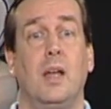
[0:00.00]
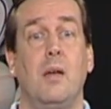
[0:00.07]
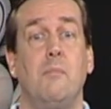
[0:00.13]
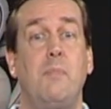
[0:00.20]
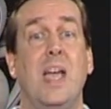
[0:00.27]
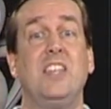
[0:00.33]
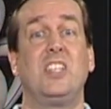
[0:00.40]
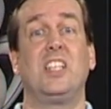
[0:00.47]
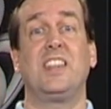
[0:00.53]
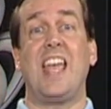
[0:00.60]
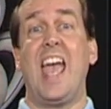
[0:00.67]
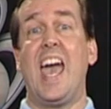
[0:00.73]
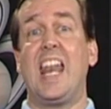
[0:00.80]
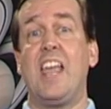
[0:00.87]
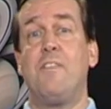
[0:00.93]
Basically, they
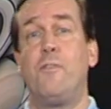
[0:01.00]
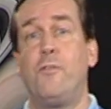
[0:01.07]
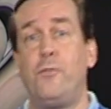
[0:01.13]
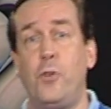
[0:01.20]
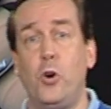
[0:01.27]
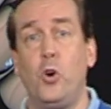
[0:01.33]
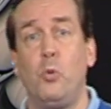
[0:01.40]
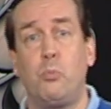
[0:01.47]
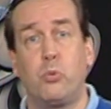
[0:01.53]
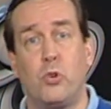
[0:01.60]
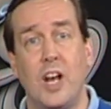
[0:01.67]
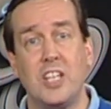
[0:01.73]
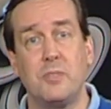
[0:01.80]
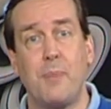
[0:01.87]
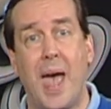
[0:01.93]
had a full
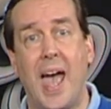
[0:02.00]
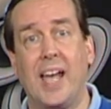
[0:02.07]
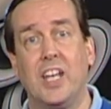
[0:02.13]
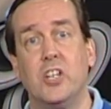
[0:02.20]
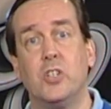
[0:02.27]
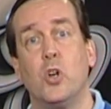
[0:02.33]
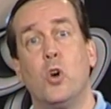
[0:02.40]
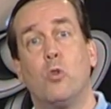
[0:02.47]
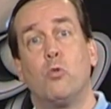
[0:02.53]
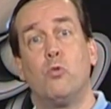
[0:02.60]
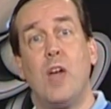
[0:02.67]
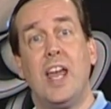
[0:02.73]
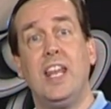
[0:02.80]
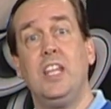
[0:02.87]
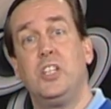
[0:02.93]
press package
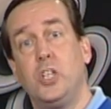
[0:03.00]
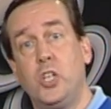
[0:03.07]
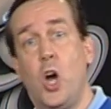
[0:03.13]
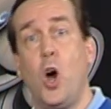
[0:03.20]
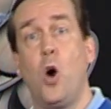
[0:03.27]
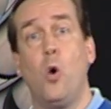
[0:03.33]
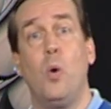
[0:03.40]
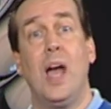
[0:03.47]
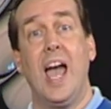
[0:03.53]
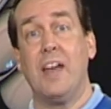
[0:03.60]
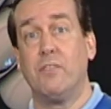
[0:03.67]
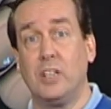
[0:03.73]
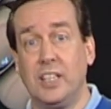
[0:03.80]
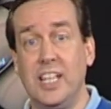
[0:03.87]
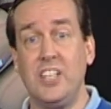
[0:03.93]
ready to go and
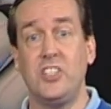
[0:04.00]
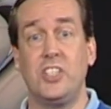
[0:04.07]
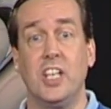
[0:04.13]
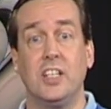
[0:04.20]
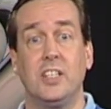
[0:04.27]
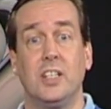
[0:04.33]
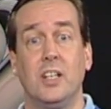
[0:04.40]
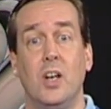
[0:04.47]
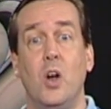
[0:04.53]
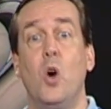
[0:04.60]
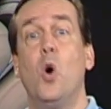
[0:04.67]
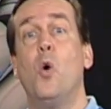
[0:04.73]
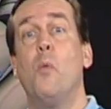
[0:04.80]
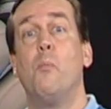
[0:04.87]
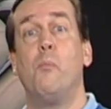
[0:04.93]
released it
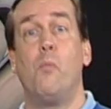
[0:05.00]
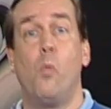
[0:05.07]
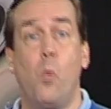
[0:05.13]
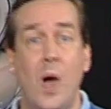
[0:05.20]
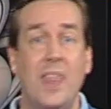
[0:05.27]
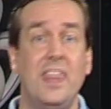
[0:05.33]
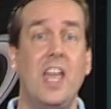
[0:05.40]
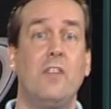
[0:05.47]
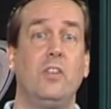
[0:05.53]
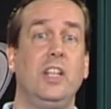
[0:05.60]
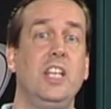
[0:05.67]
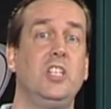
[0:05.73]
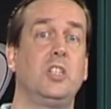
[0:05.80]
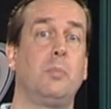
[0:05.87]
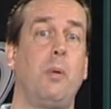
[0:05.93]
when they
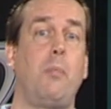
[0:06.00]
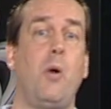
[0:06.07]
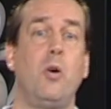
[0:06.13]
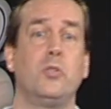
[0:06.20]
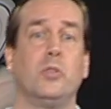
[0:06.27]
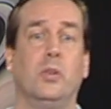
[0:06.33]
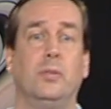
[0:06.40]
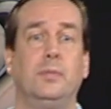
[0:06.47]
released the proposal.